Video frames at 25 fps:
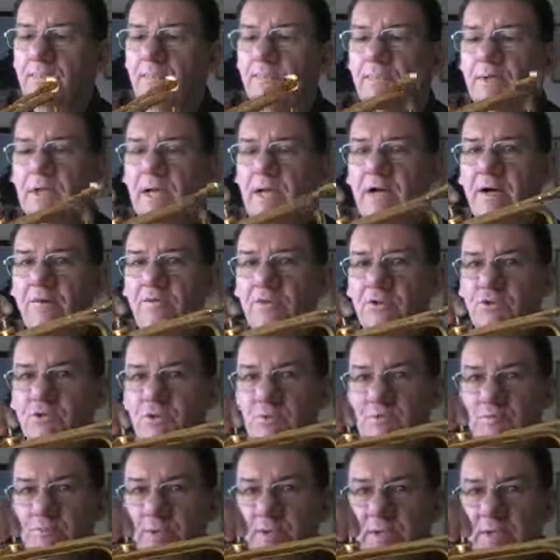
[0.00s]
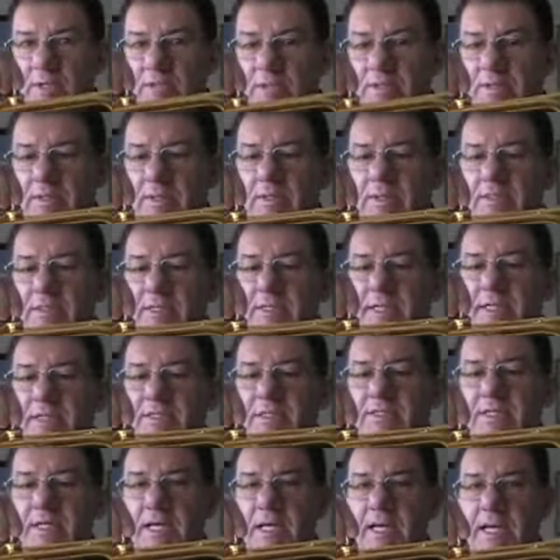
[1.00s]
Now the trumpet
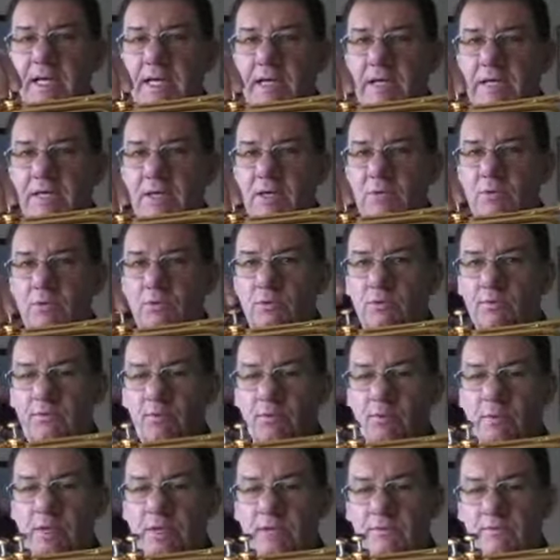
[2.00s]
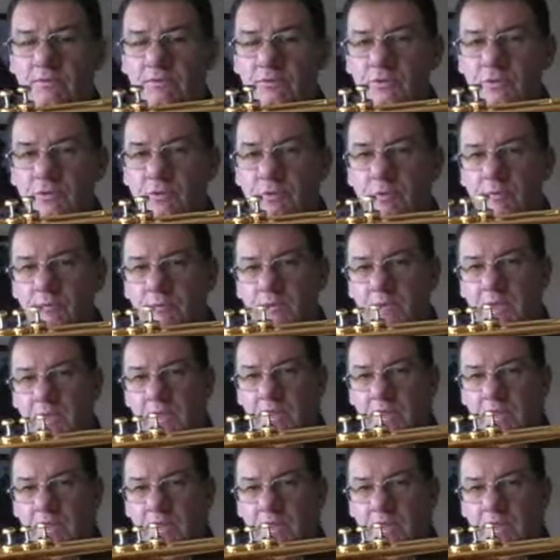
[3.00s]
lets air go all the way through.